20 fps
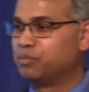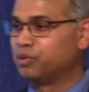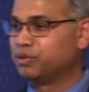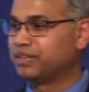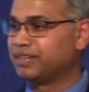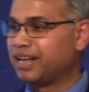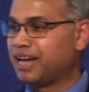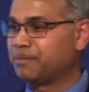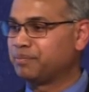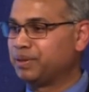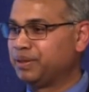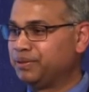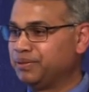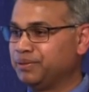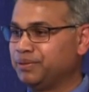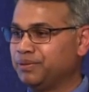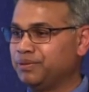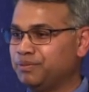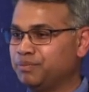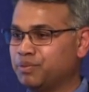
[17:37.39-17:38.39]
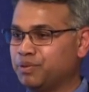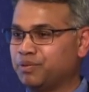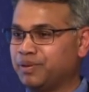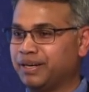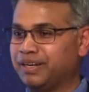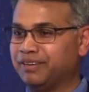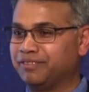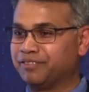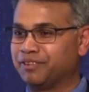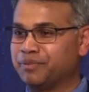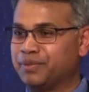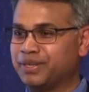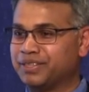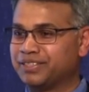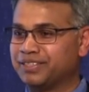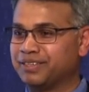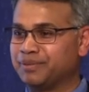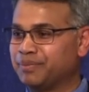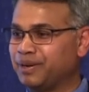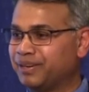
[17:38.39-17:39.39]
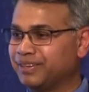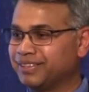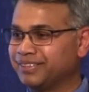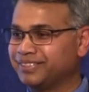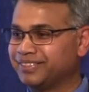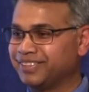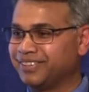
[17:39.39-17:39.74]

more than happy to provide information about it.